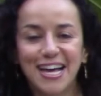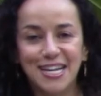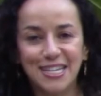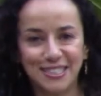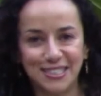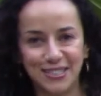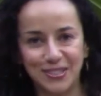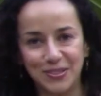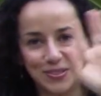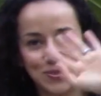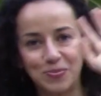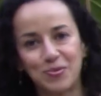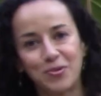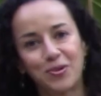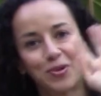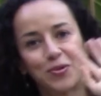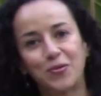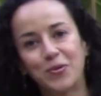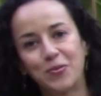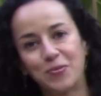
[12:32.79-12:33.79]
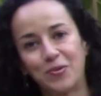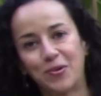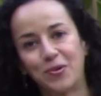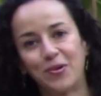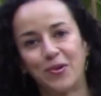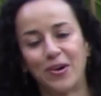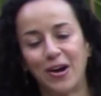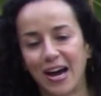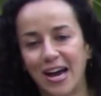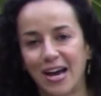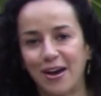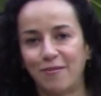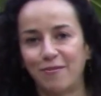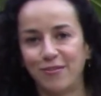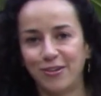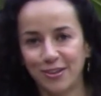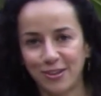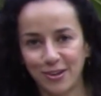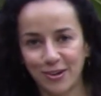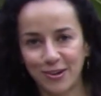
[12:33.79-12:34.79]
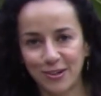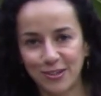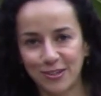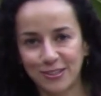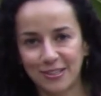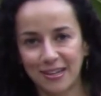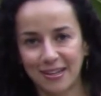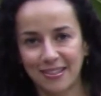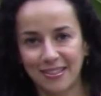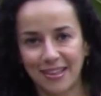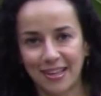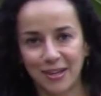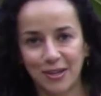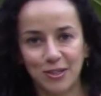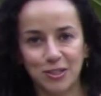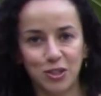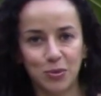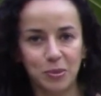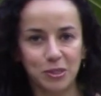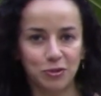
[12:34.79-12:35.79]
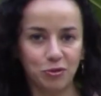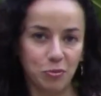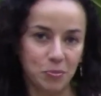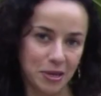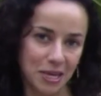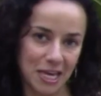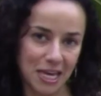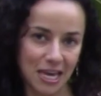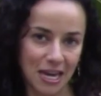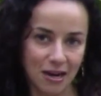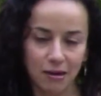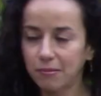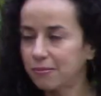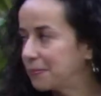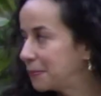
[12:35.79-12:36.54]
See you tomorrow with more videos and thank you so much for being here.